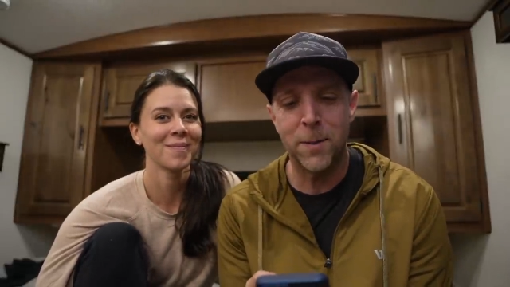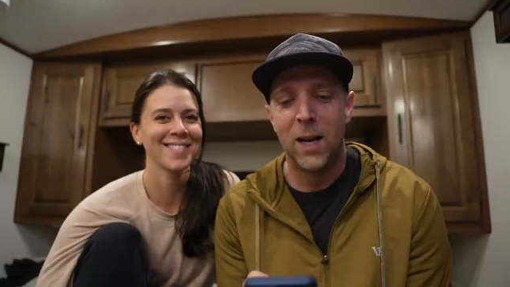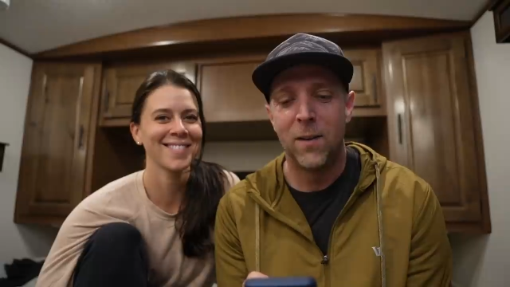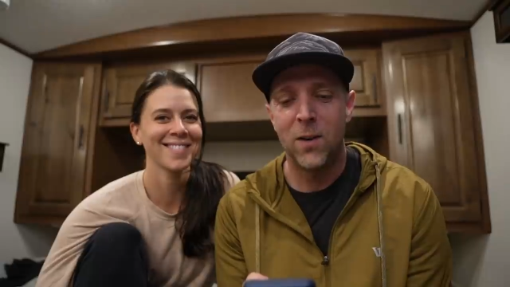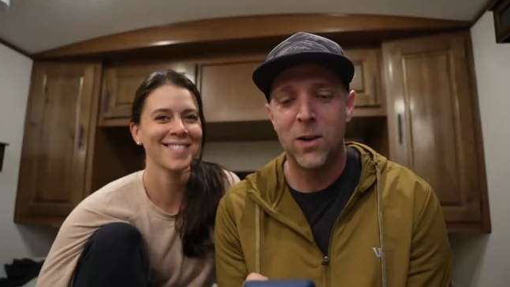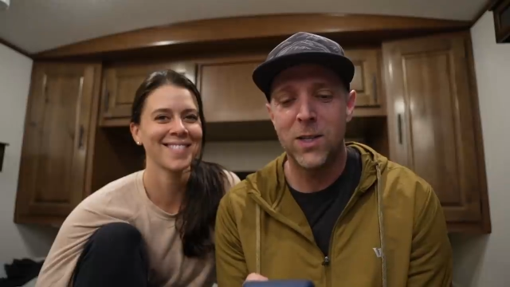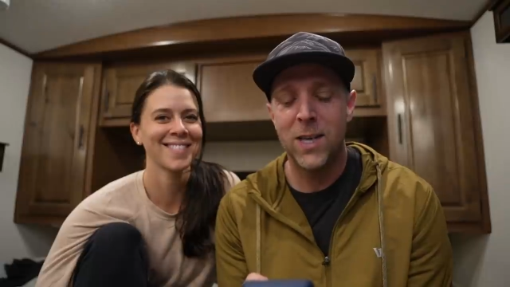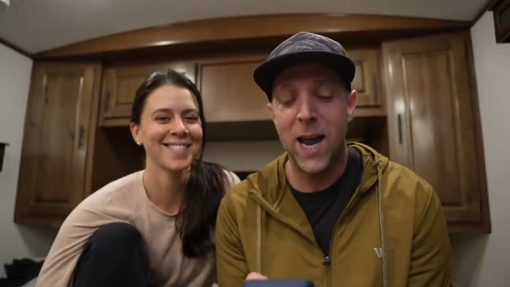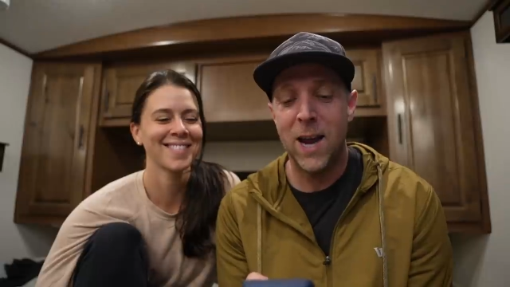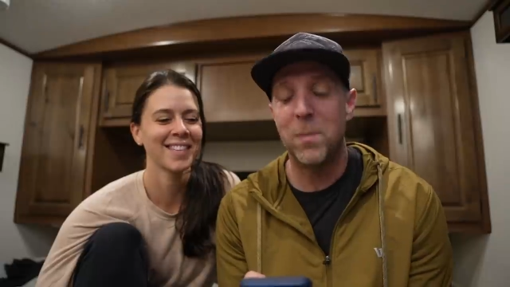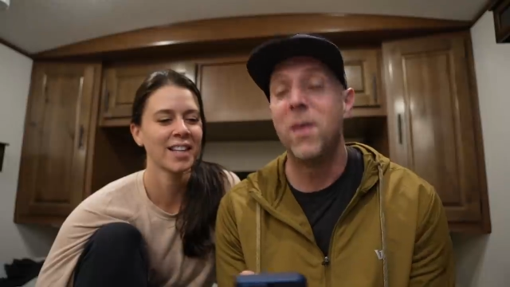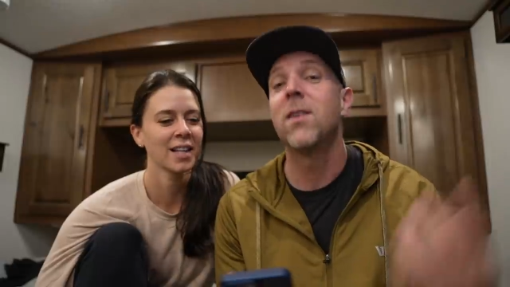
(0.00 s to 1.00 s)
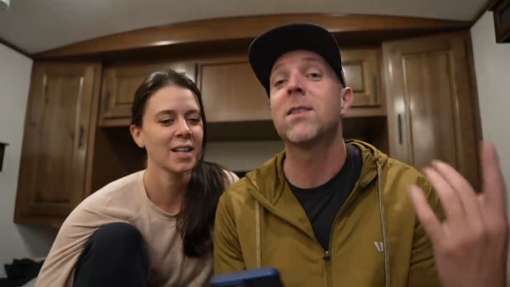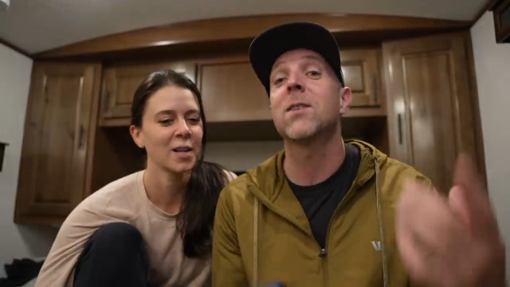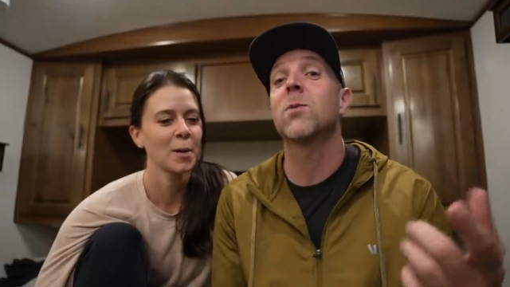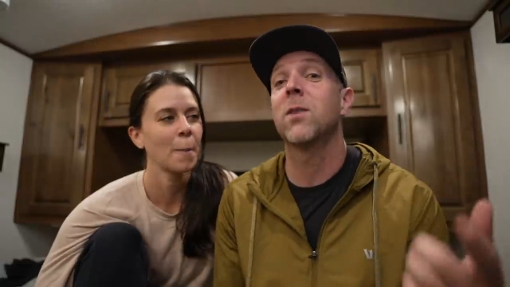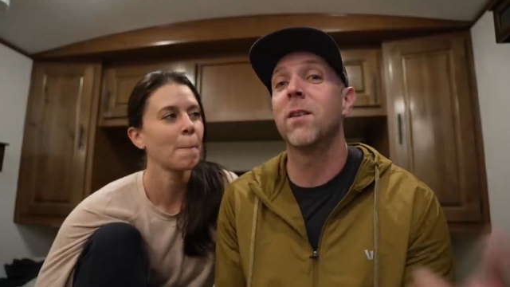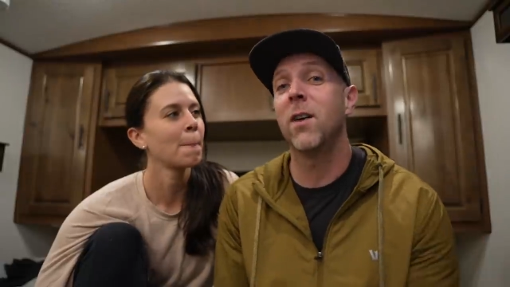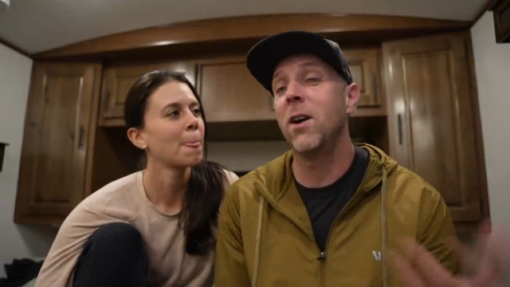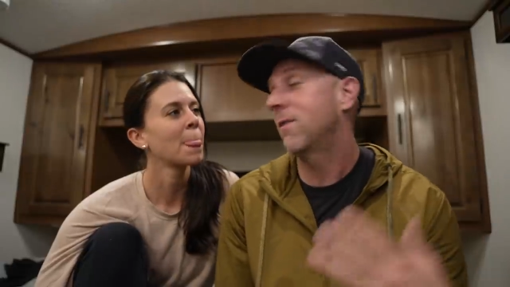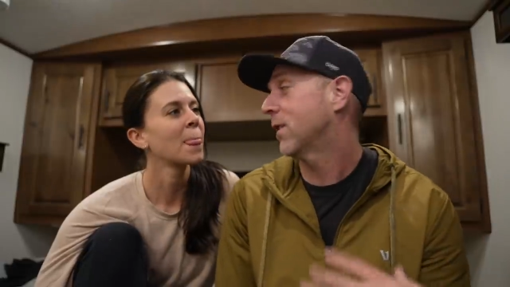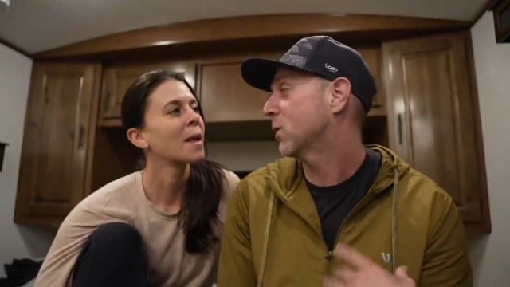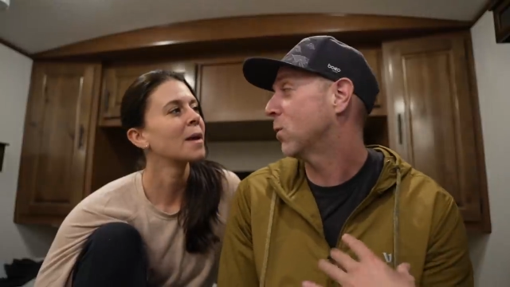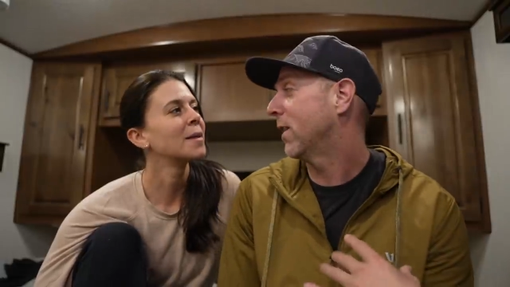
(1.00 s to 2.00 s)
Speaker 1: First name, and this is the very
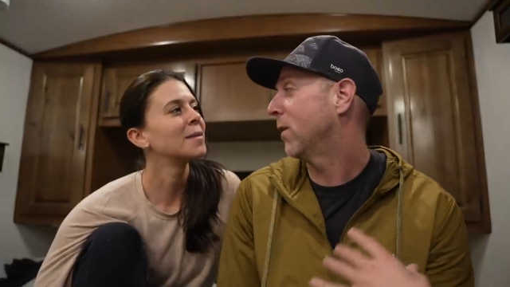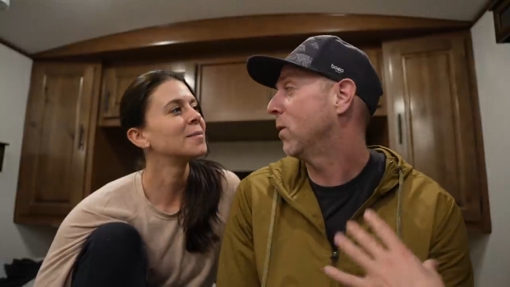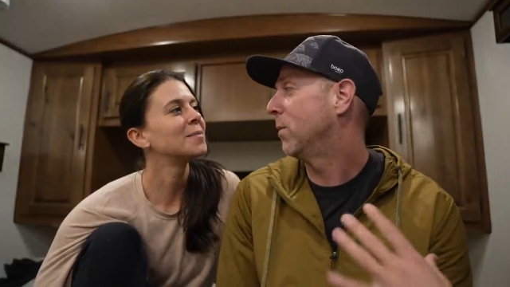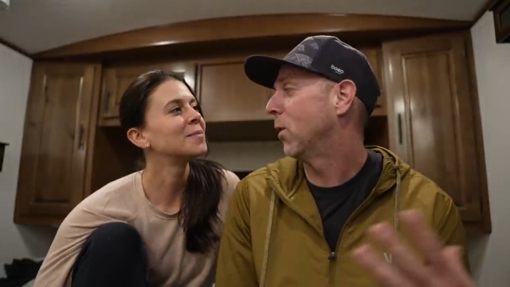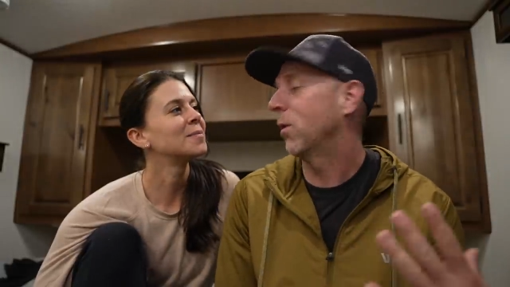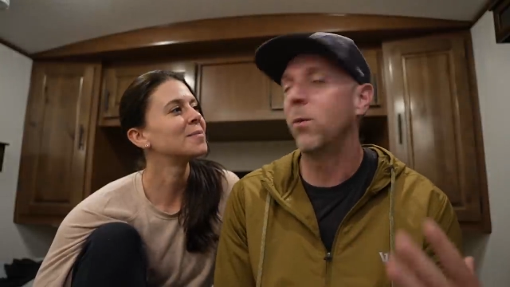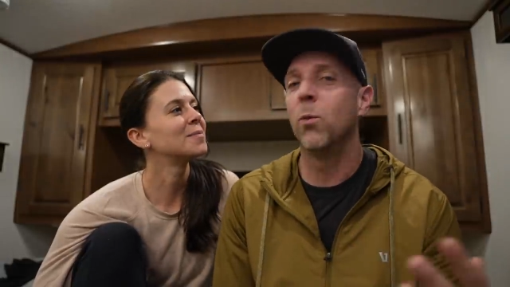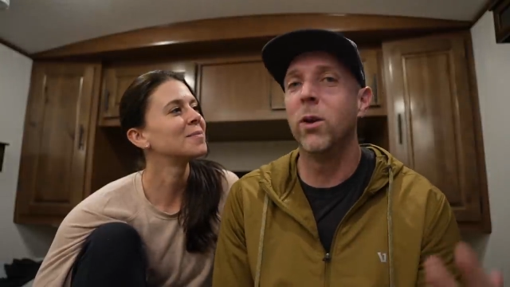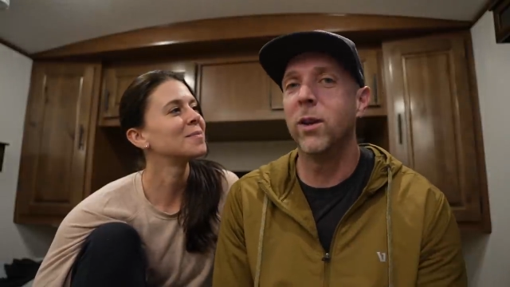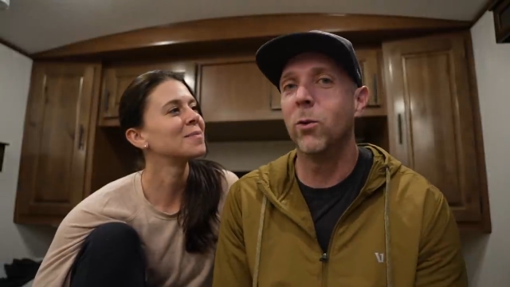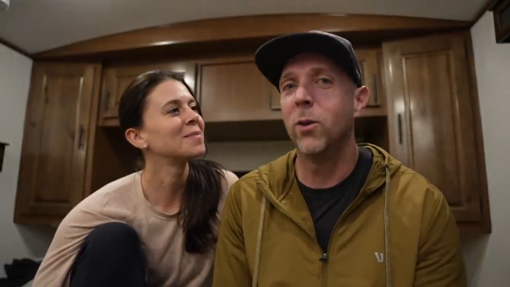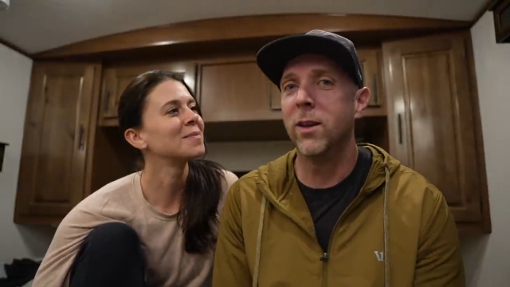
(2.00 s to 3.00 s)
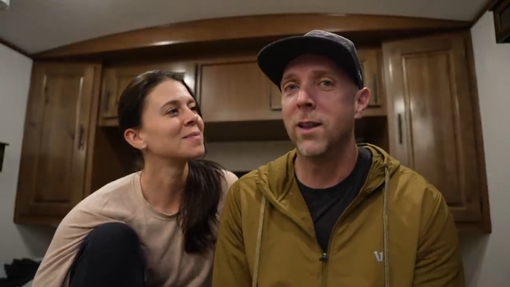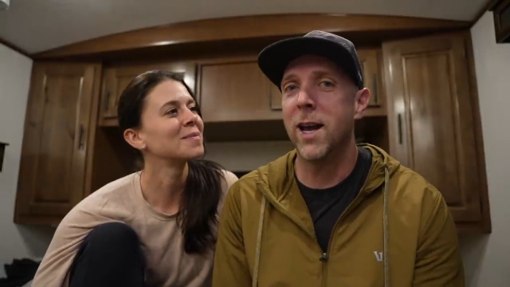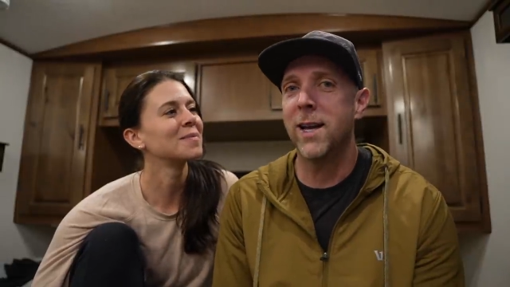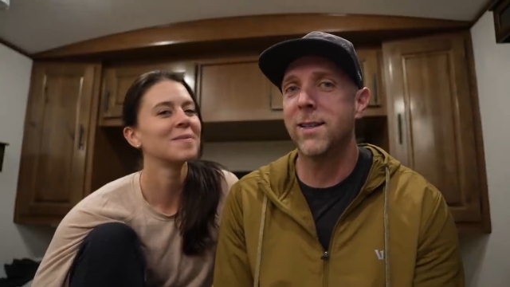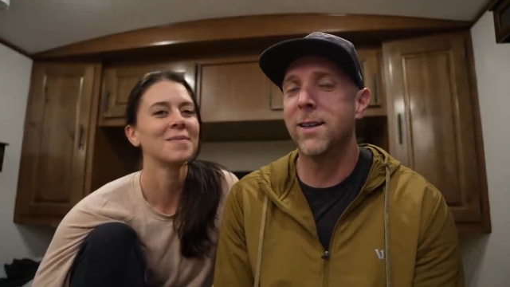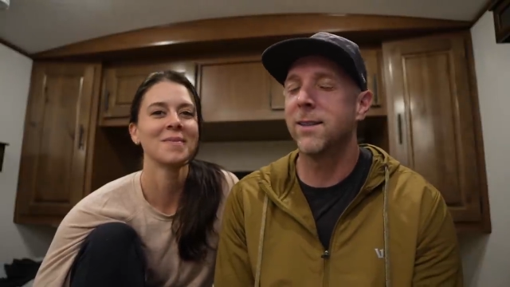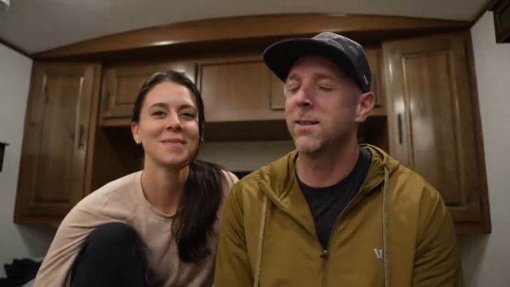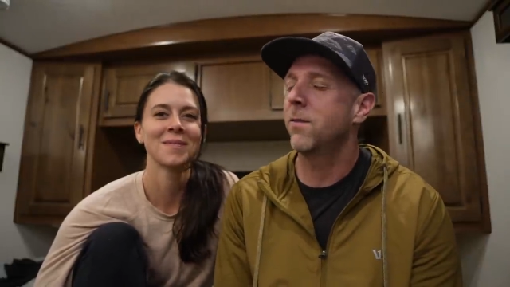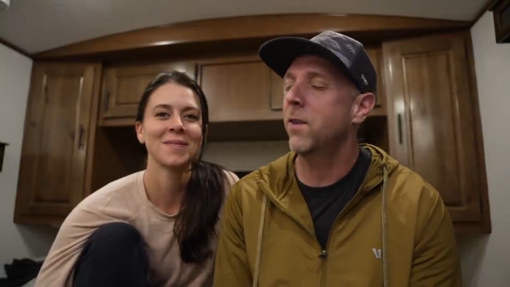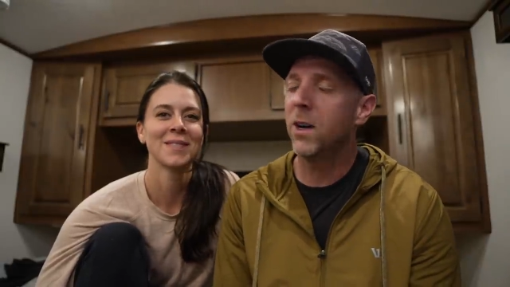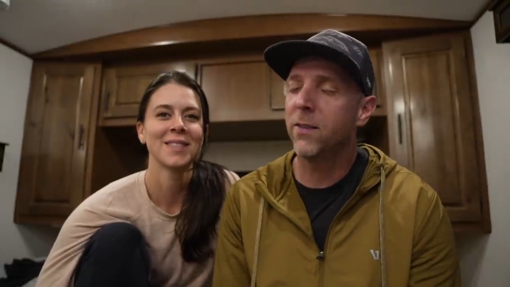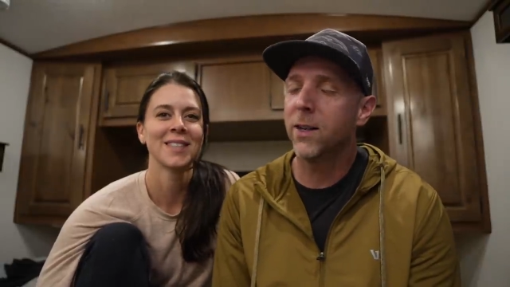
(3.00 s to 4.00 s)
first one that we both really, really liked, and it's a
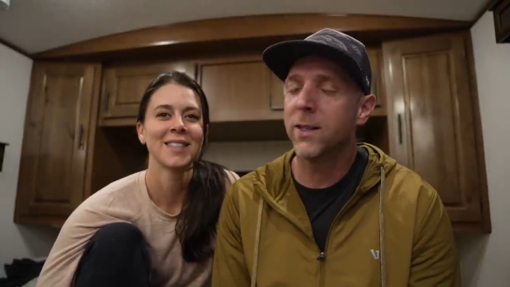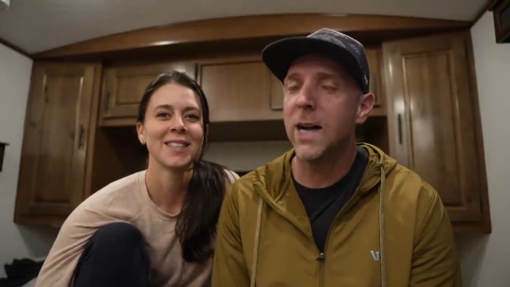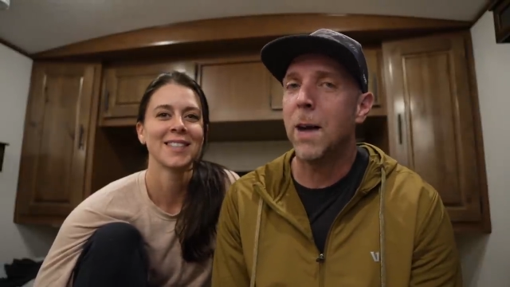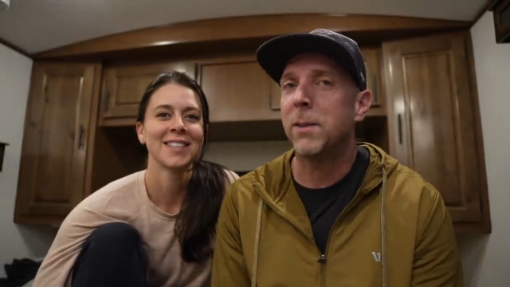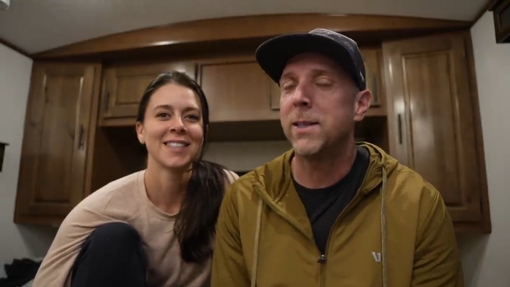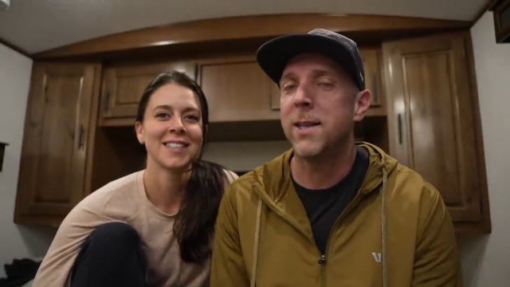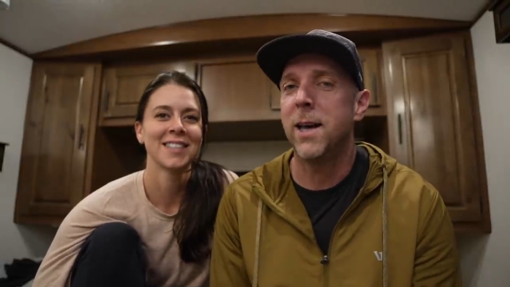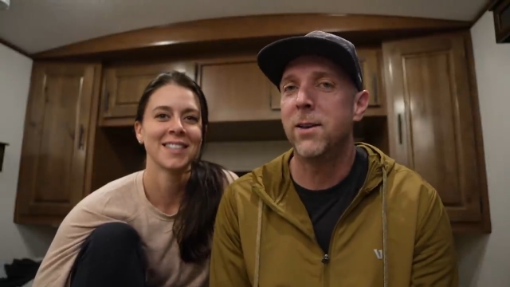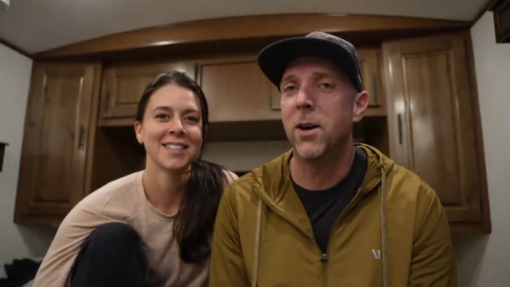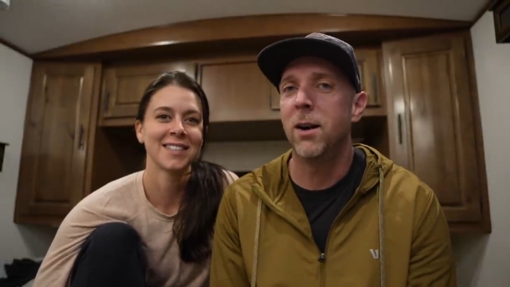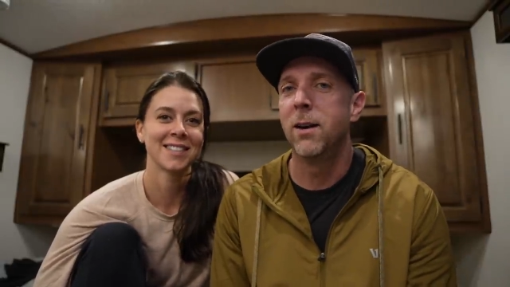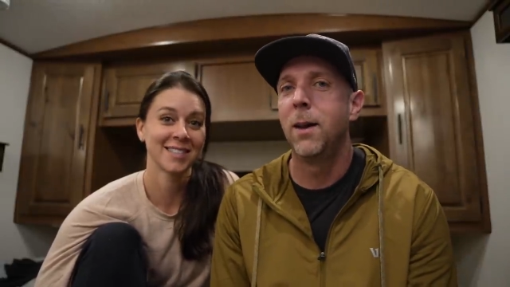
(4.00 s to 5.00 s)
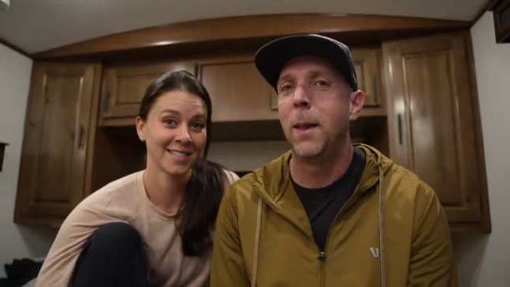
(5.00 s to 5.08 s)
very, very top contender